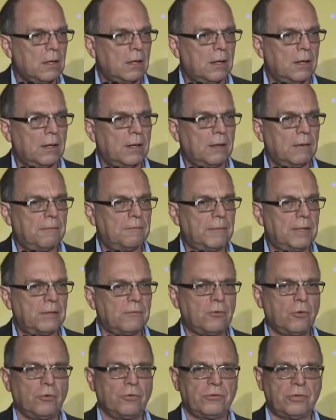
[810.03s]
And
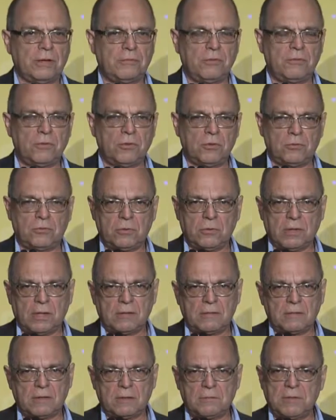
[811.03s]
of course, having views to the
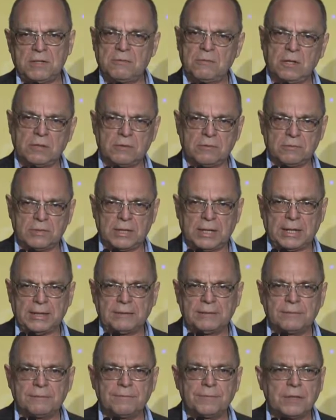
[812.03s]
outside means lots of
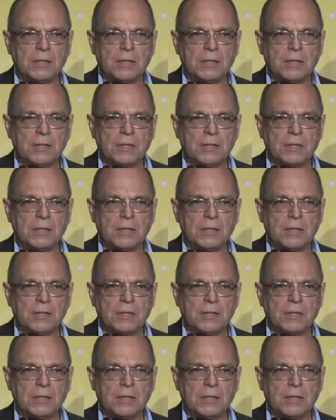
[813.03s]
glass.